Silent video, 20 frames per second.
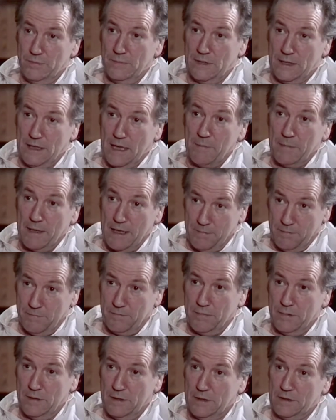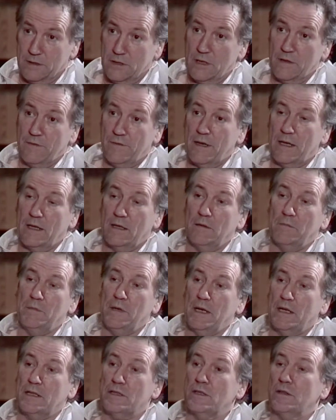coming up to the final
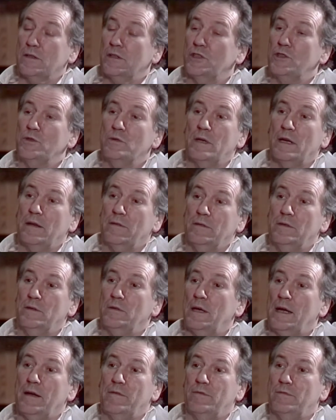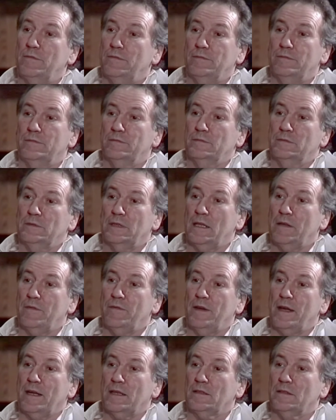mix, so that you have that
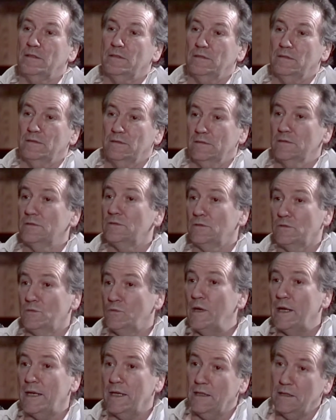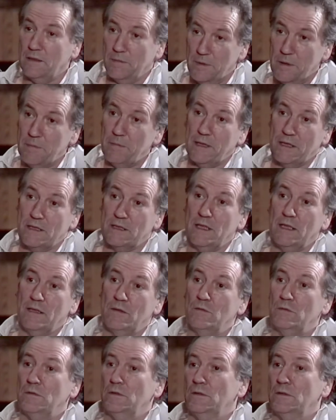effect ready to be mixed in.